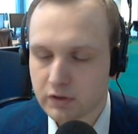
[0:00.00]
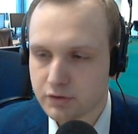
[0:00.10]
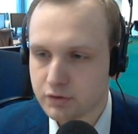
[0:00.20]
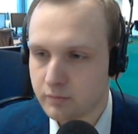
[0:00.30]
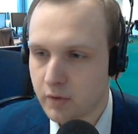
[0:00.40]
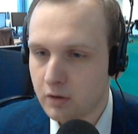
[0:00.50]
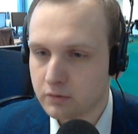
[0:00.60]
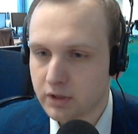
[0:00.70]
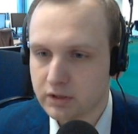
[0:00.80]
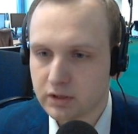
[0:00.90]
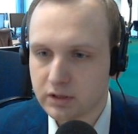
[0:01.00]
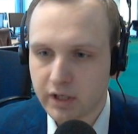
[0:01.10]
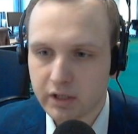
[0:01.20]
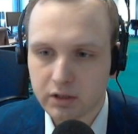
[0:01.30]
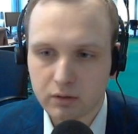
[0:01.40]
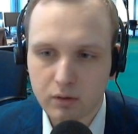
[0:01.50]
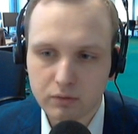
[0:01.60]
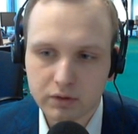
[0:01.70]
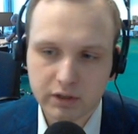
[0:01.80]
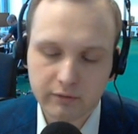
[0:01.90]
Zoom out, get the data,
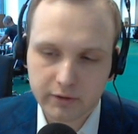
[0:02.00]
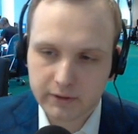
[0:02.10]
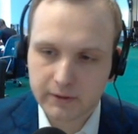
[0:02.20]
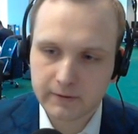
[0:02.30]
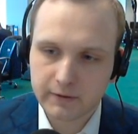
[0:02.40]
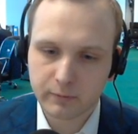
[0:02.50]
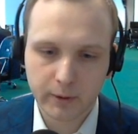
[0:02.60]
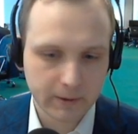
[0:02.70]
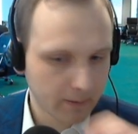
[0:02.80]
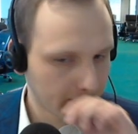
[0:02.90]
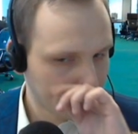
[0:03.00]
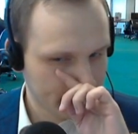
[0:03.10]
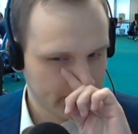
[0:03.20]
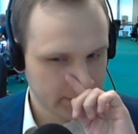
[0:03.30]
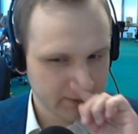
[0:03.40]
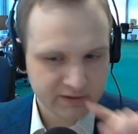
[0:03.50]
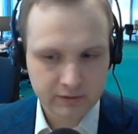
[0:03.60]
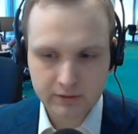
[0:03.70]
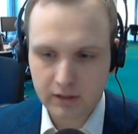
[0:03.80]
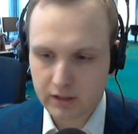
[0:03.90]
load it, everything. Let's wait.
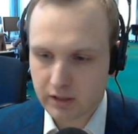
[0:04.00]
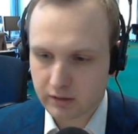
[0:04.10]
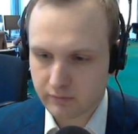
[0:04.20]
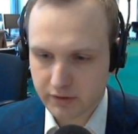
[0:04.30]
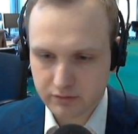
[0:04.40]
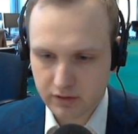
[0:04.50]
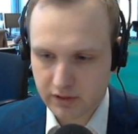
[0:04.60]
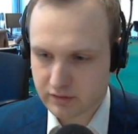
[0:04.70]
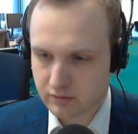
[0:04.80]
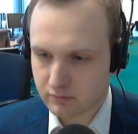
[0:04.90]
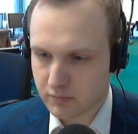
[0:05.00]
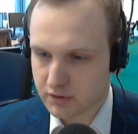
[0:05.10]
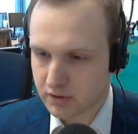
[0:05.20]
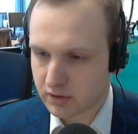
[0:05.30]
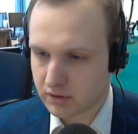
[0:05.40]
I kind of actually asked too much. I